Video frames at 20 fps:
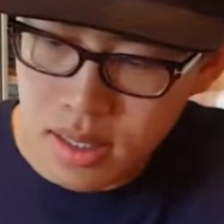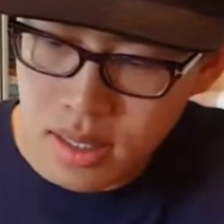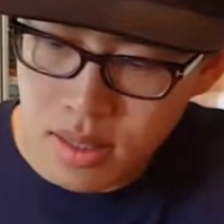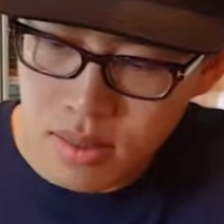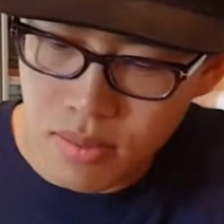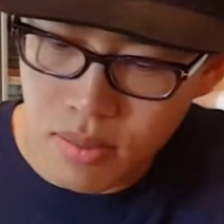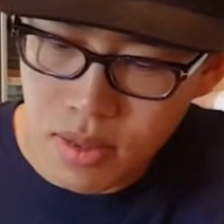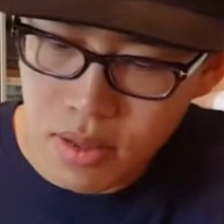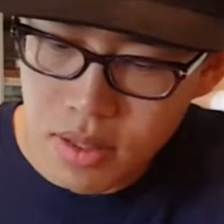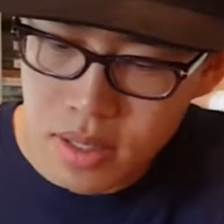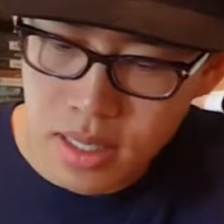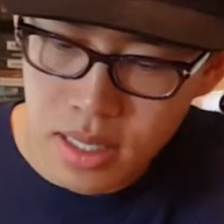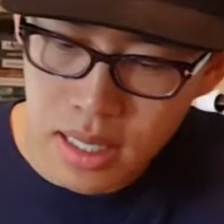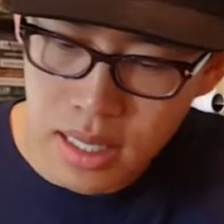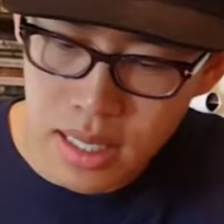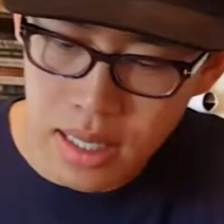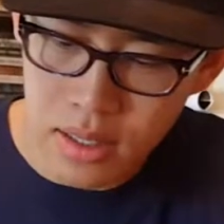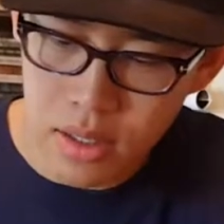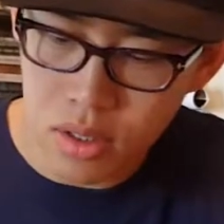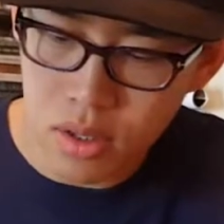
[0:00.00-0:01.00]
one thing
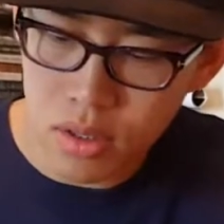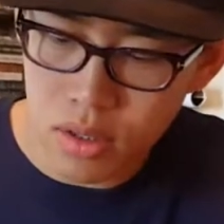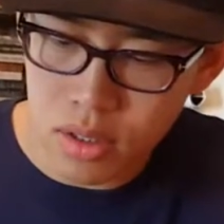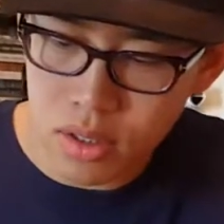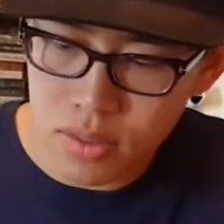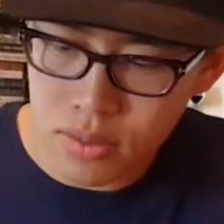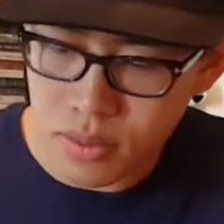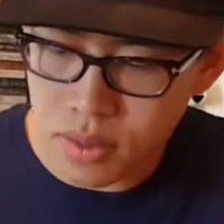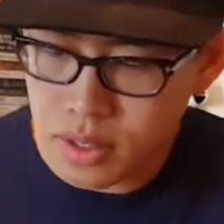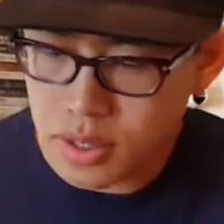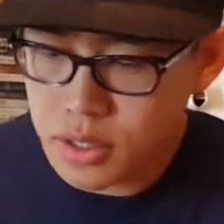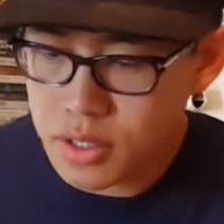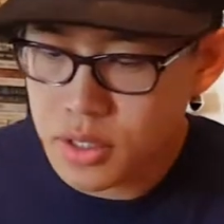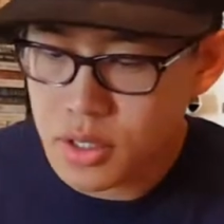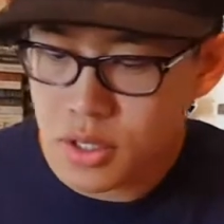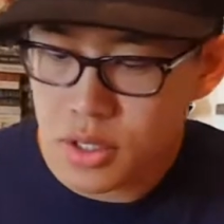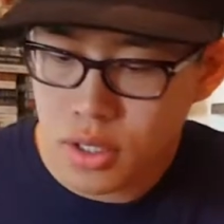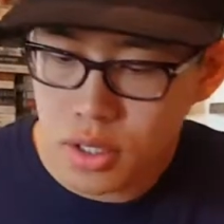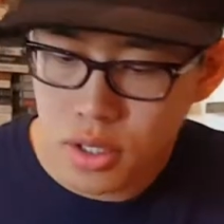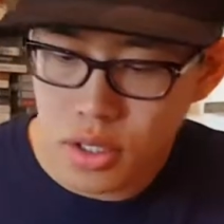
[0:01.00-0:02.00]
I noticed was
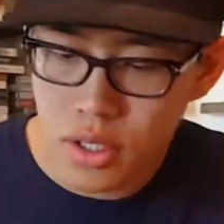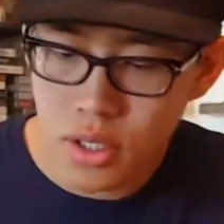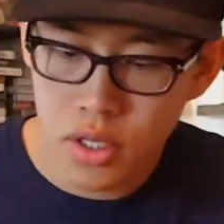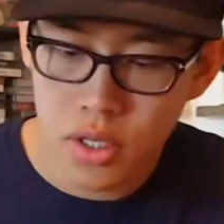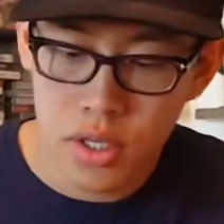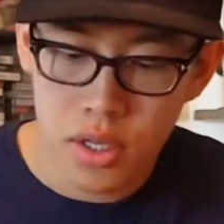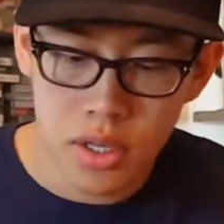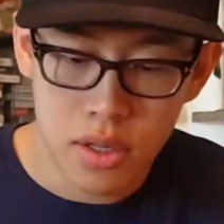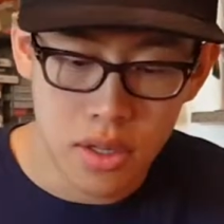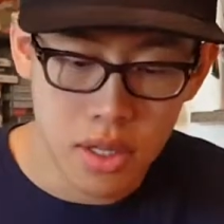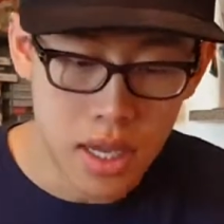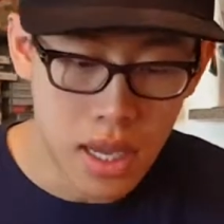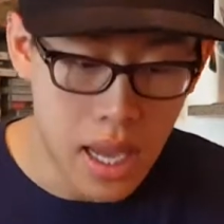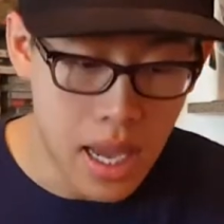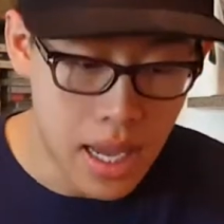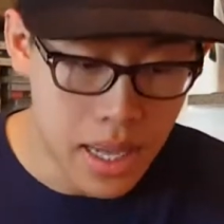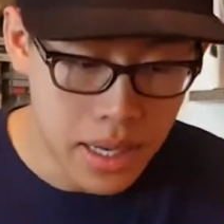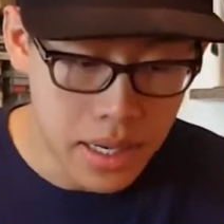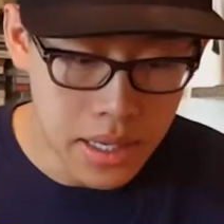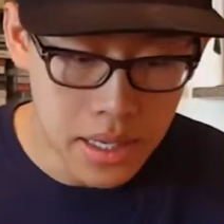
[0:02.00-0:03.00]
they
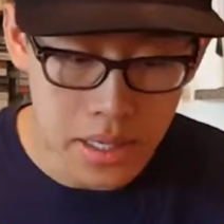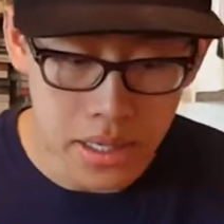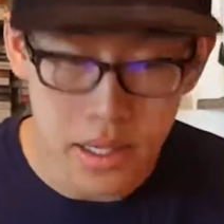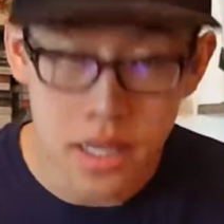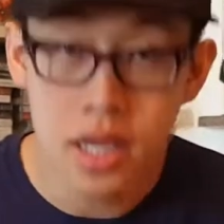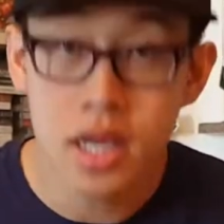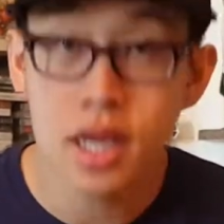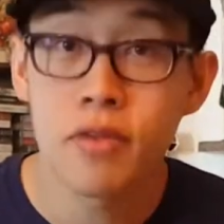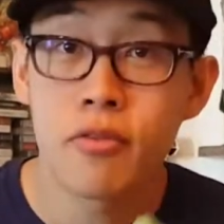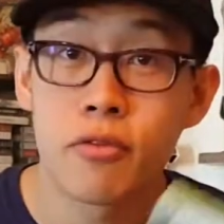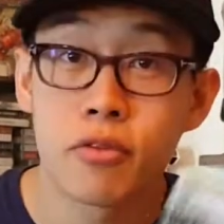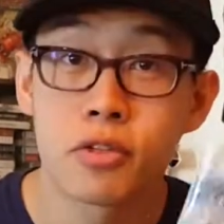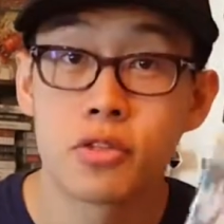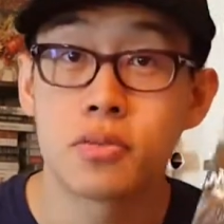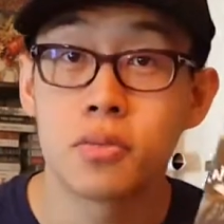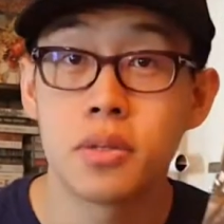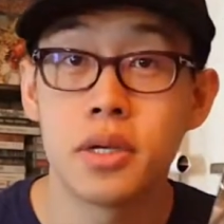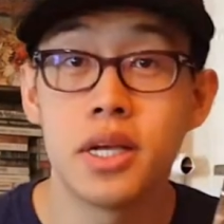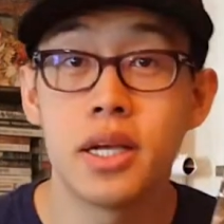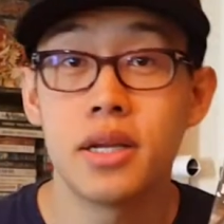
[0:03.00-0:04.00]
had Need for
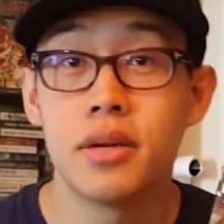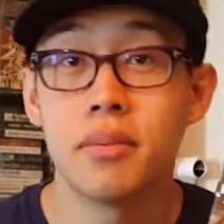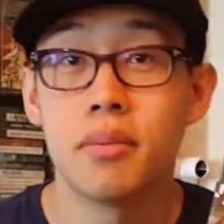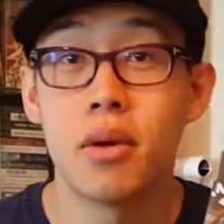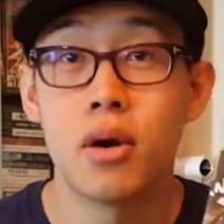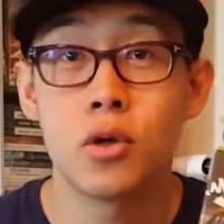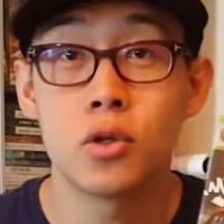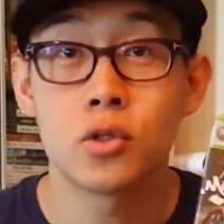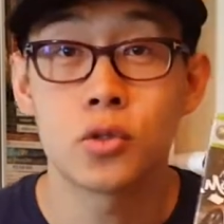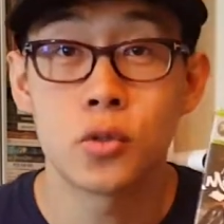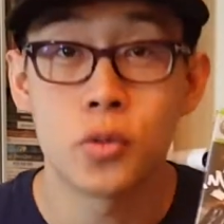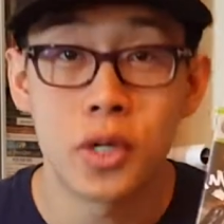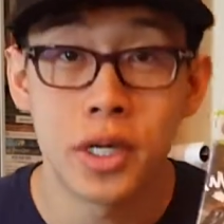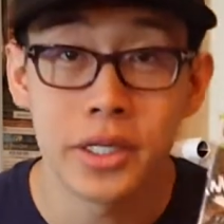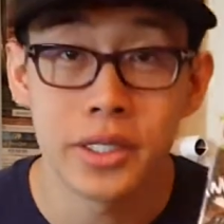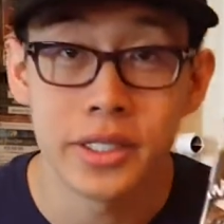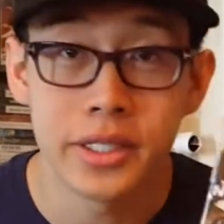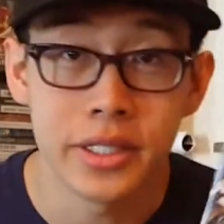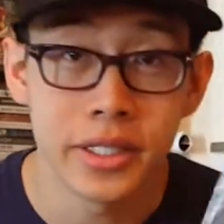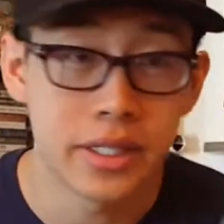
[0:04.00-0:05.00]
Speed Most
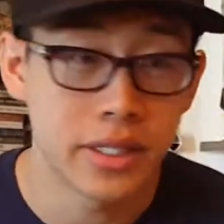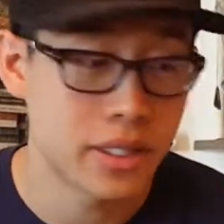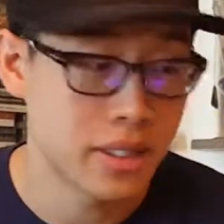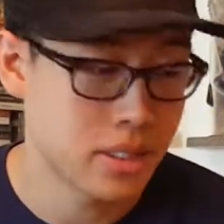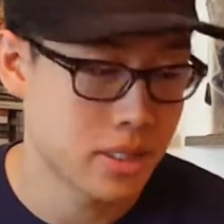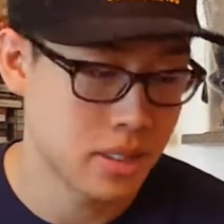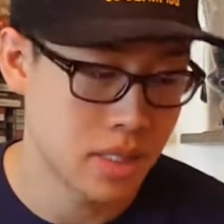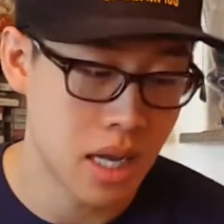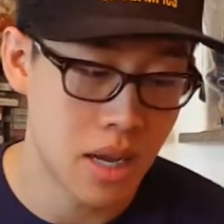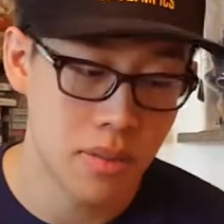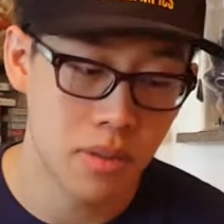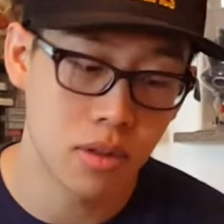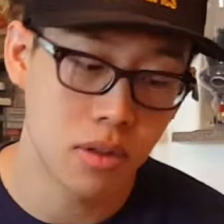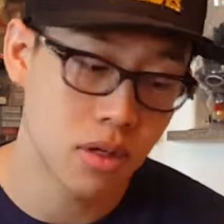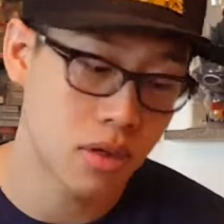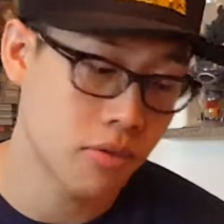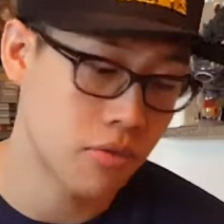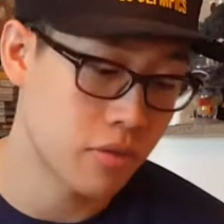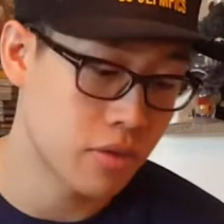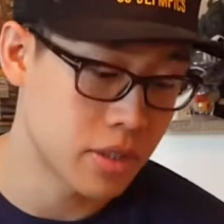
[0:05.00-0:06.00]
Wanted. Now, I've been
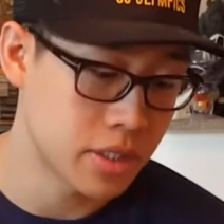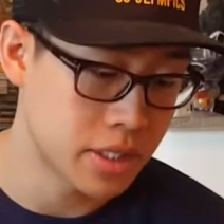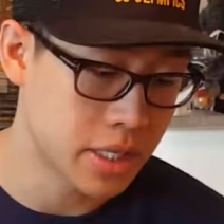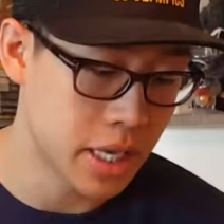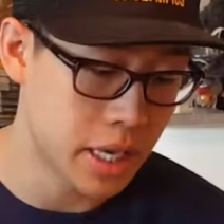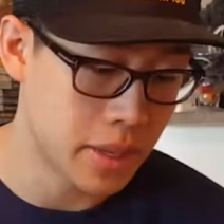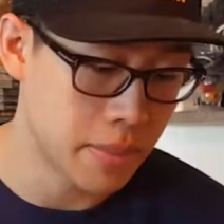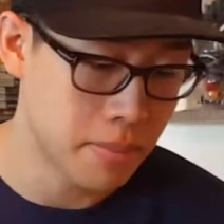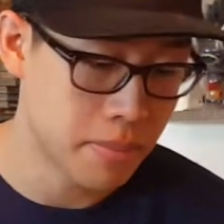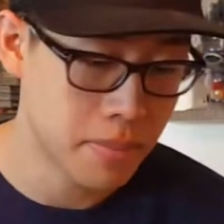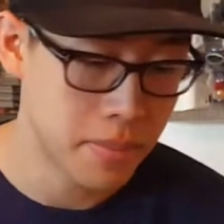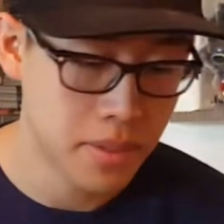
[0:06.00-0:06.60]
looking for this game.